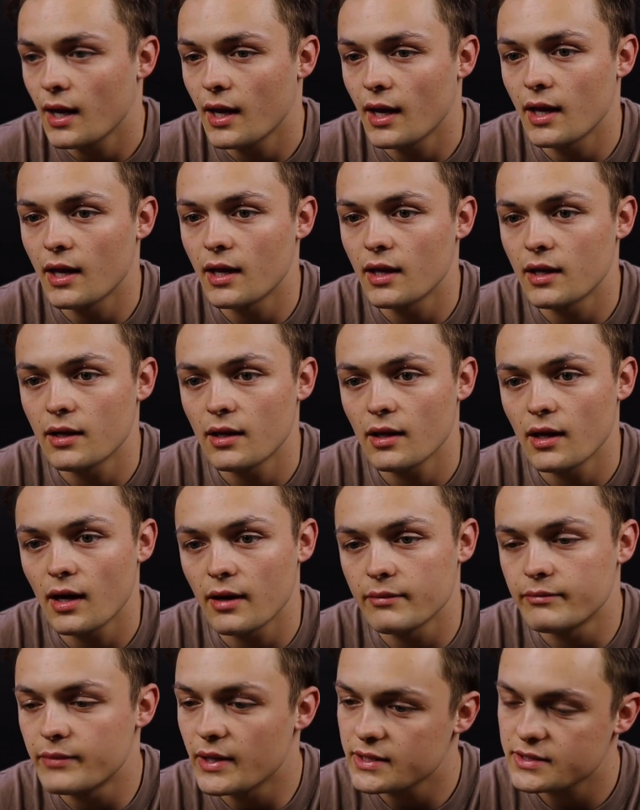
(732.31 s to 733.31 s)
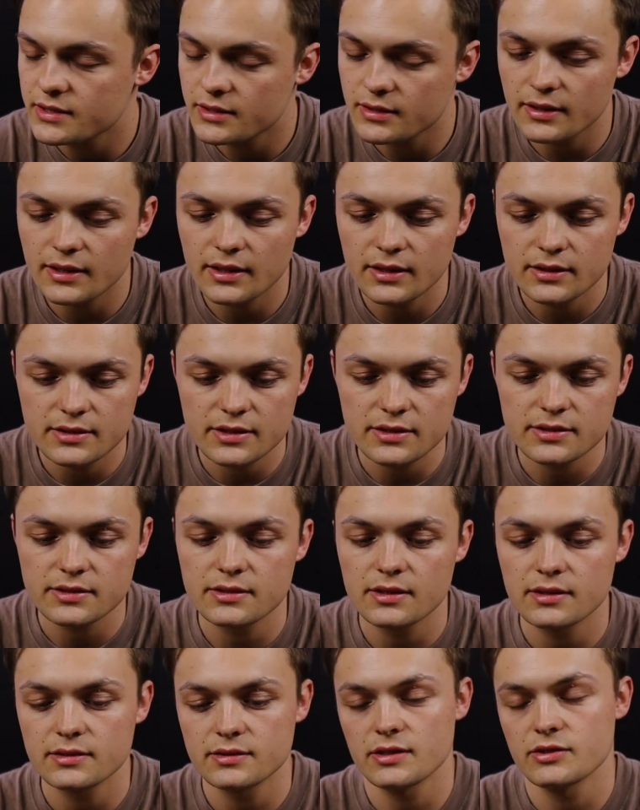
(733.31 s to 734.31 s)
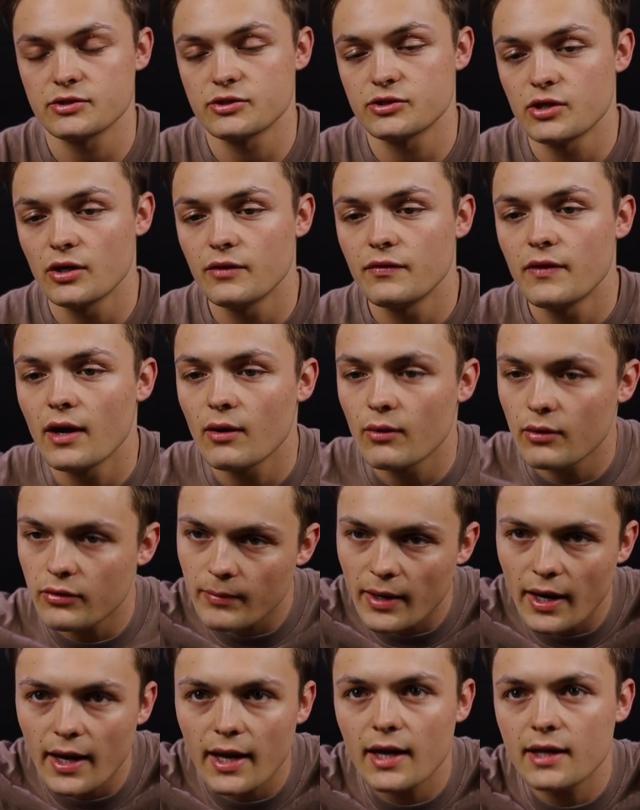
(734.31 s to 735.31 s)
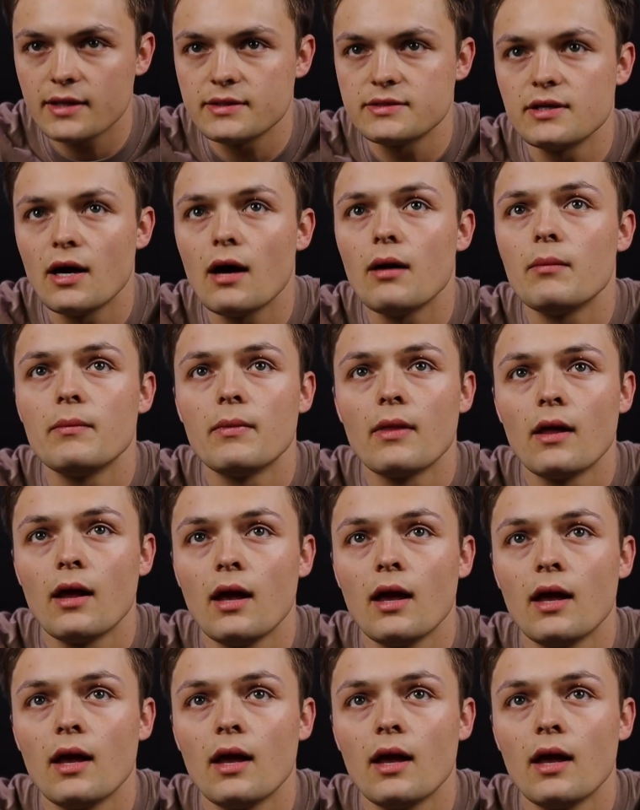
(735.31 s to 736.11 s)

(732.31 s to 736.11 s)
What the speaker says: And I basically just stood there with my hands up